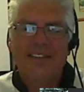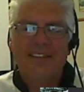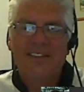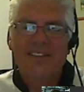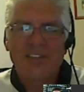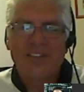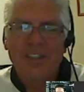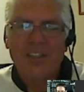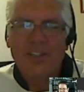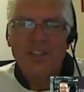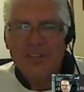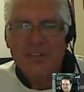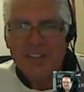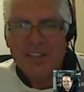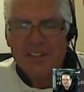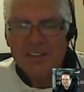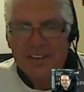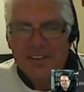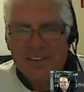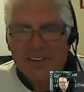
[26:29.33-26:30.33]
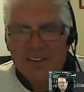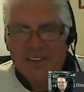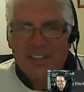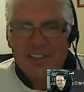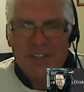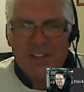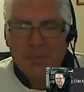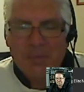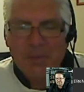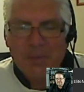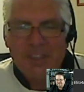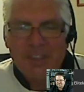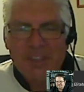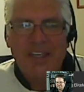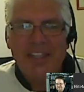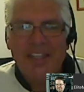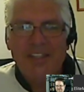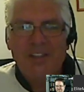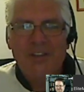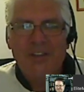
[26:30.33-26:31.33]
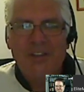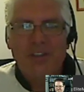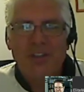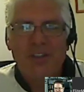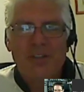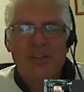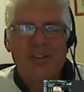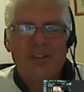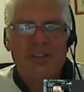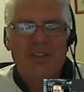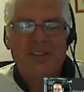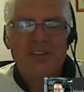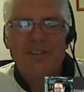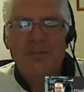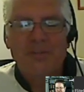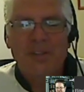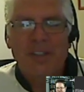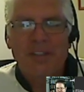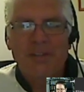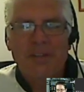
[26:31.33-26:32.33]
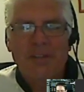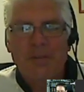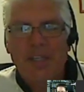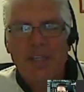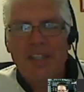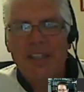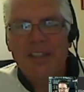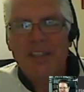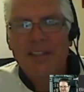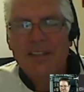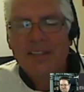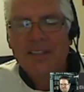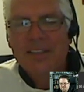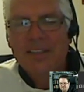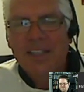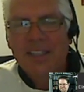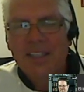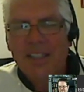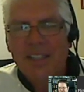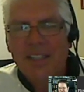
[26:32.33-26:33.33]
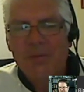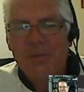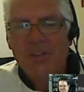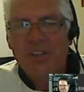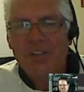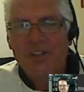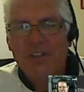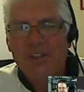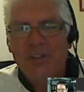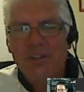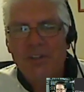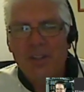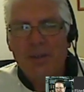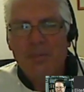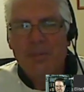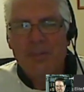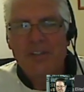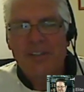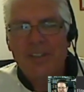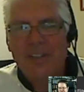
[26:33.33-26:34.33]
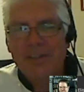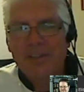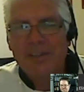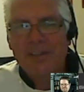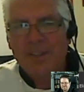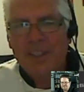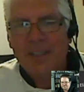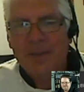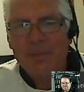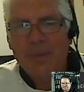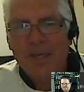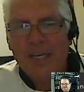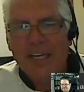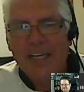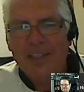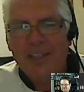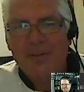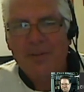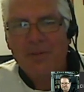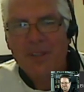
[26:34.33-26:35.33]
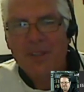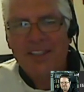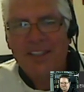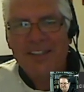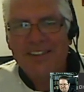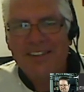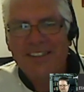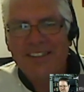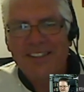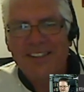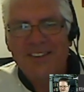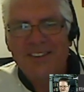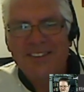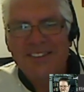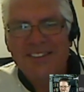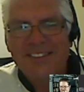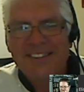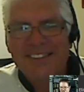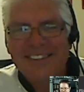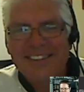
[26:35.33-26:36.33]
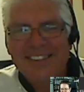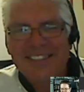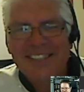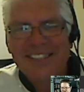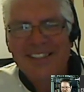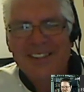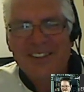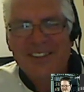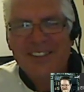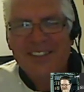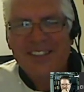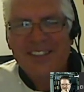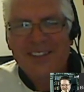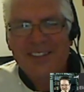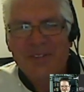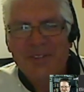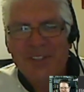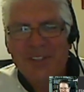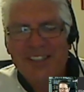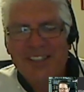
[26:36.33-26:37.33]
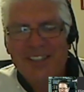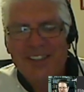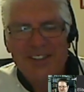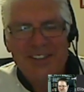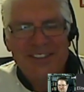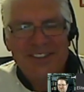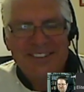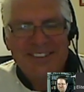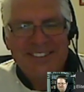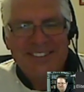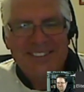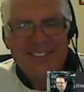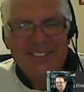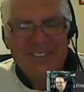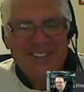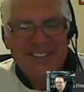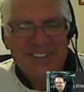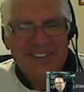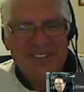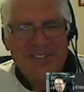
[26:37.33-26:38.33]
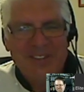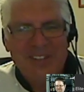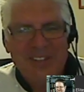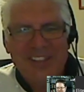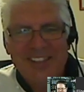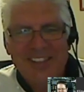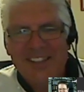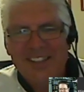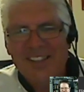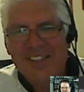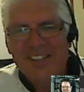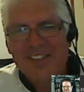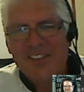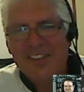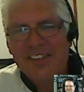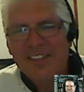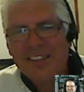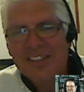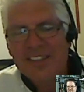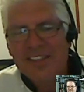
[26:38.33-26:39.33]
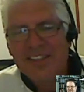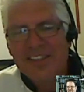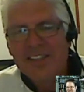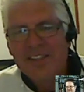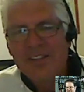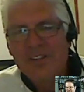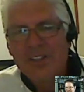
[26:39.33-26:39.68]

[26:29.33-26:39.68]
So there's some exciting news for everybody, and I'm sure YouTube is going to fire back with with theirs.